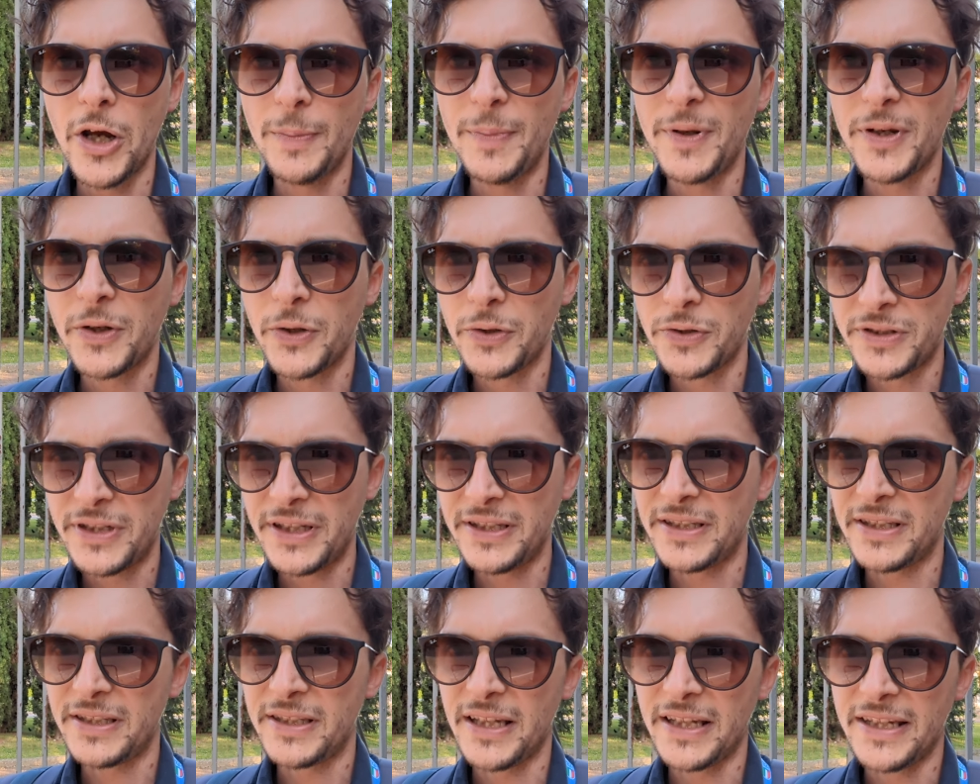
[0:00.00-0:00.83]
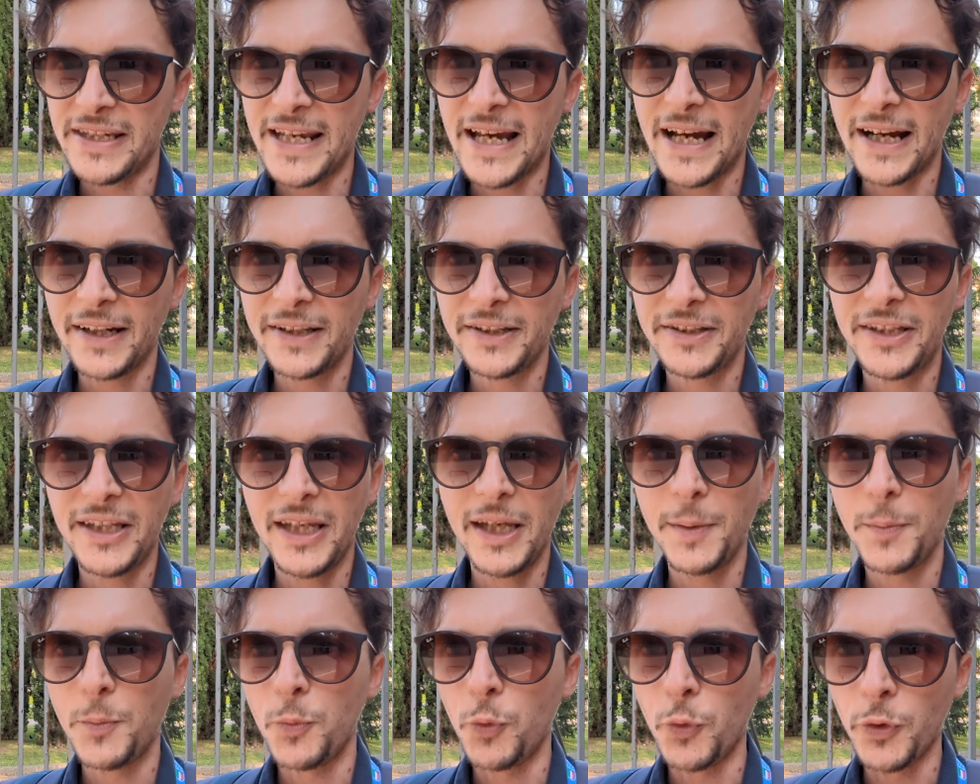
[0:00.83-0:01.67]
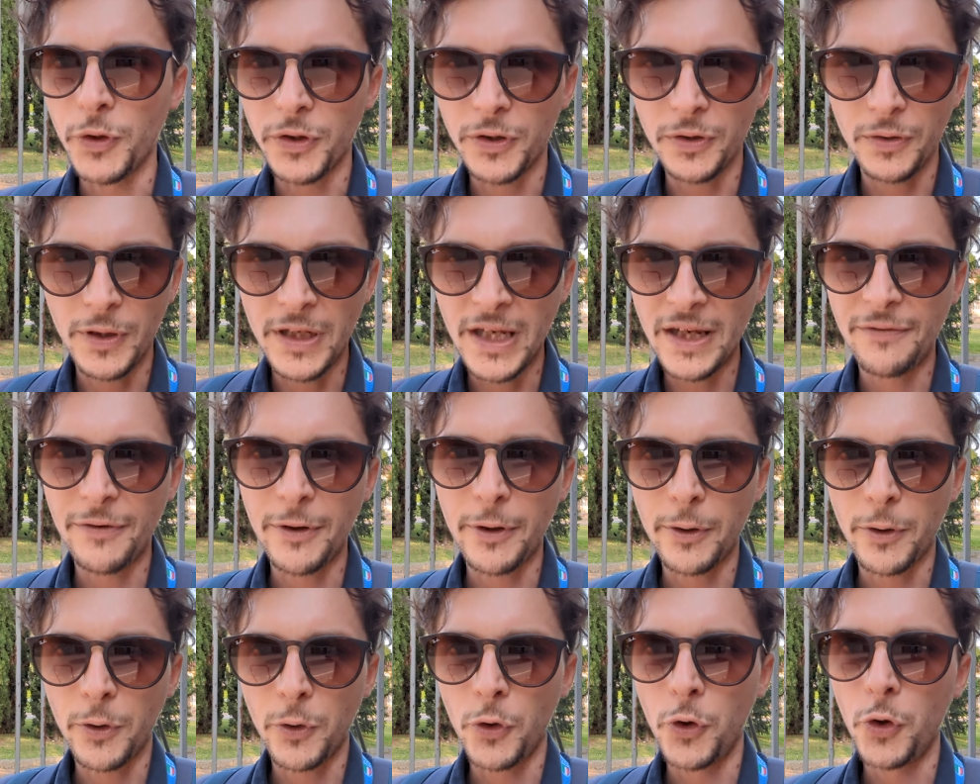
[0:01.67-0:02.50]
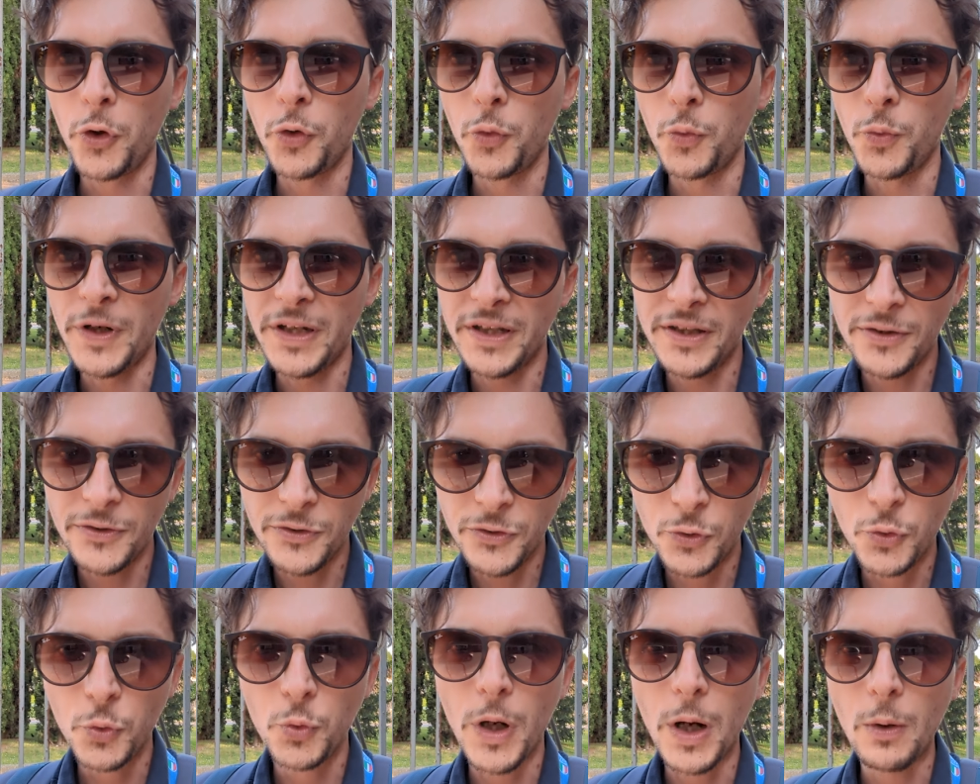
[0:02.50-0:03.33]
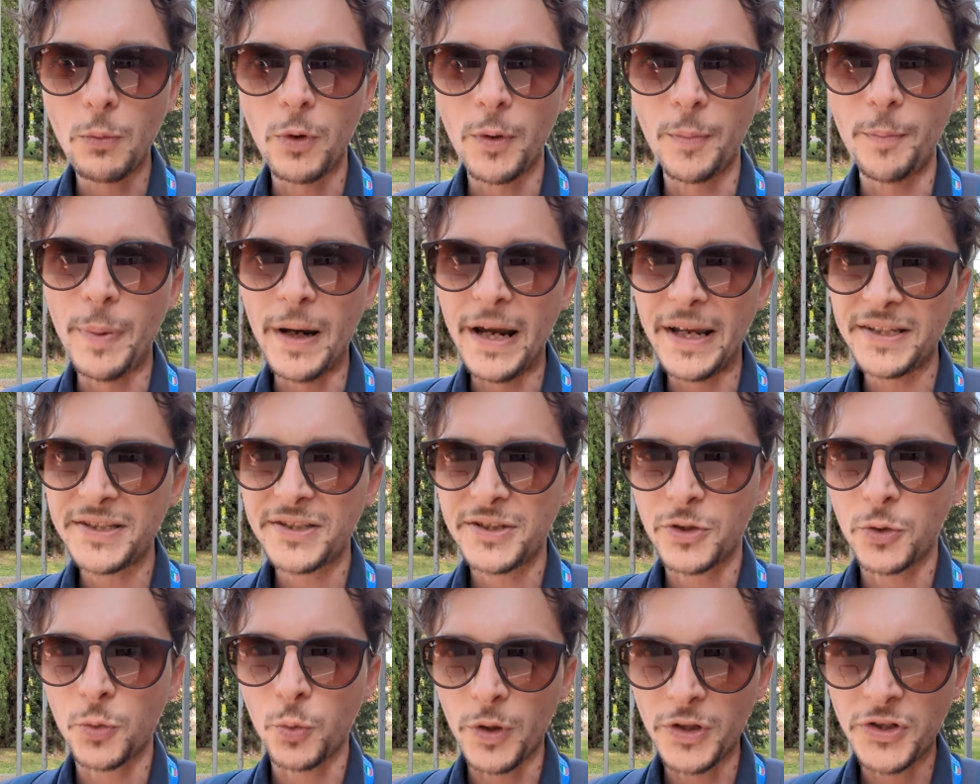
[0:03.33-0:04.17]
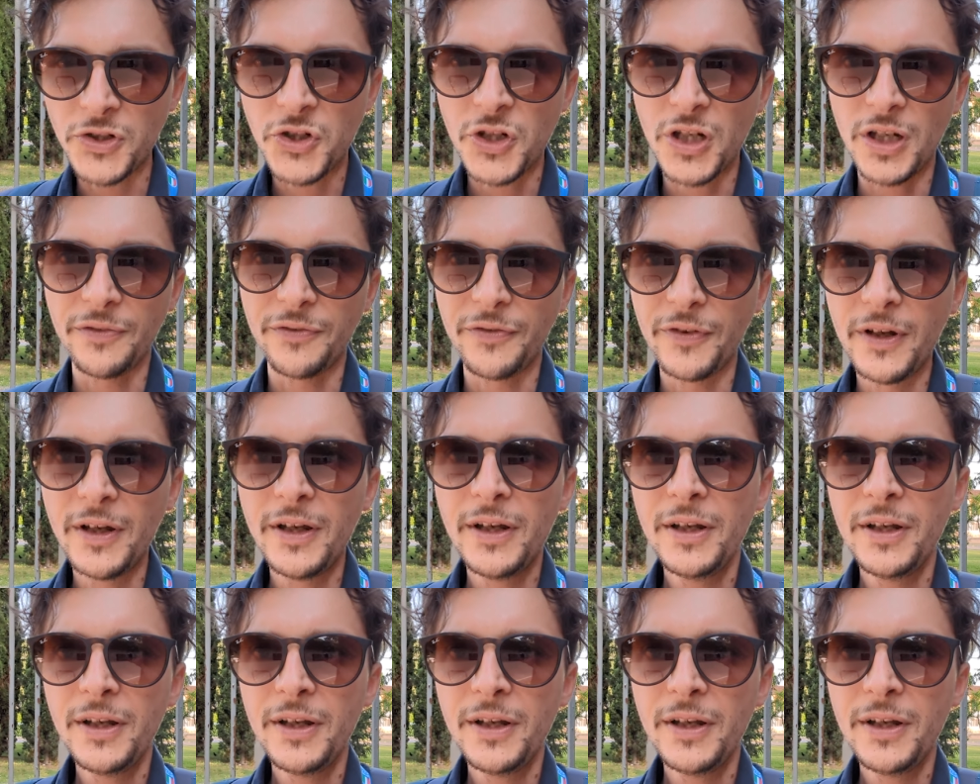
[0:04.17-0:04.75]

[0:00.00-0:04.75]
because this is a young team. We give our all, we do our best to achieve